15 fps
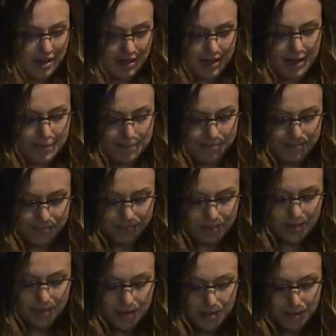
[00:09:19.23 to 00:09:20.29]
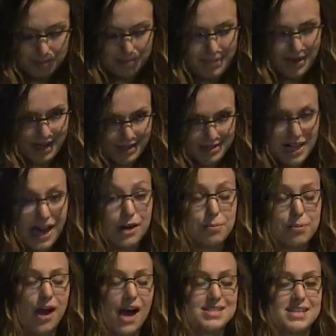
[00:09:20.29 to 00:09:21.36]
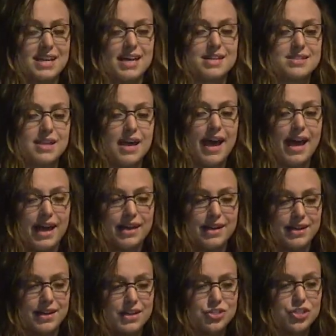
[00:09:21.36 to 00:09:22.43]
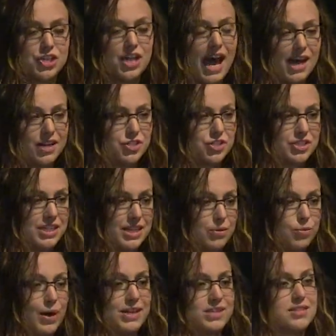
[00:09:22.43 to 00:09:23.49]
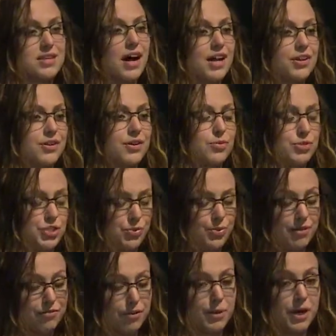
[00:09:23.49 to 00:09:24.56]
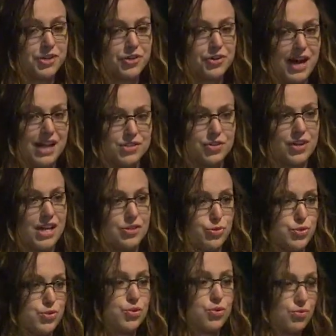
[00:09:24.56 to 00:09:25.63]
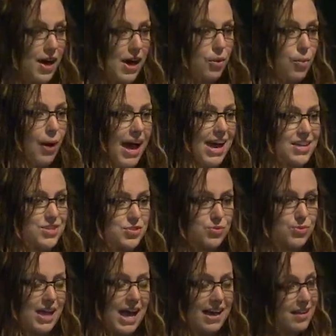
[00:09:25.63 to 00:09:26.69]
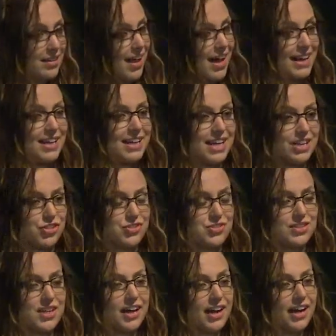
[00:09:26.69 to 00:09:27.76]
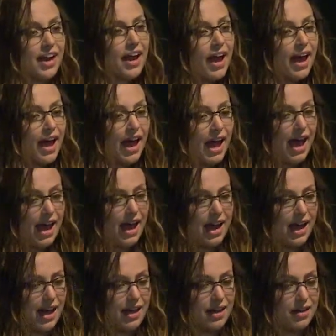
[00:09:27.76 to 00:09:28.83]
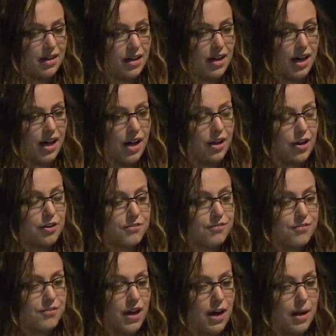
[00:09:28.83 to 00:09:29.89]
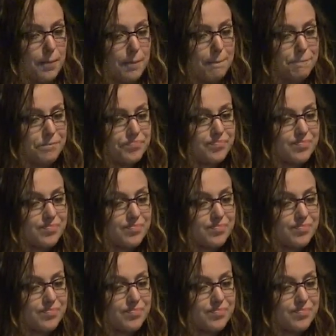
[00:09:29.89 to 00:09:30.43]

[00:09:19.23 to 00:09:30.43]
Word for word: um, my entire process, and she actually went into she went from undergrad to graduate school right away, so we had a lot of connections there, and uh, her um,